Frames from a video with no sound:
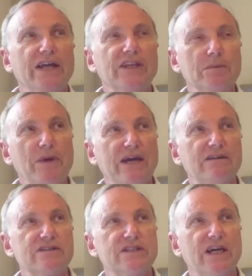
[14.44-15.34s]
I think
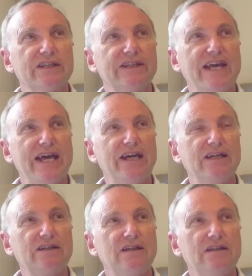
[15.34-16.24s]
parents are
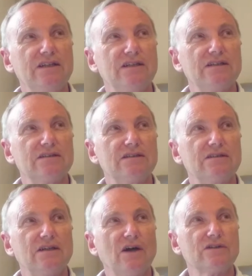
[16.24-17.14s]
there
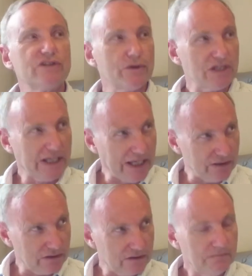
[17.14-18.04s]
on social
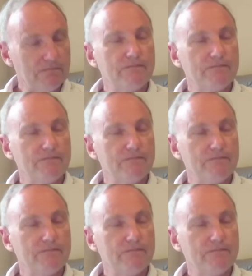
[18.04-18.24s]
occasions.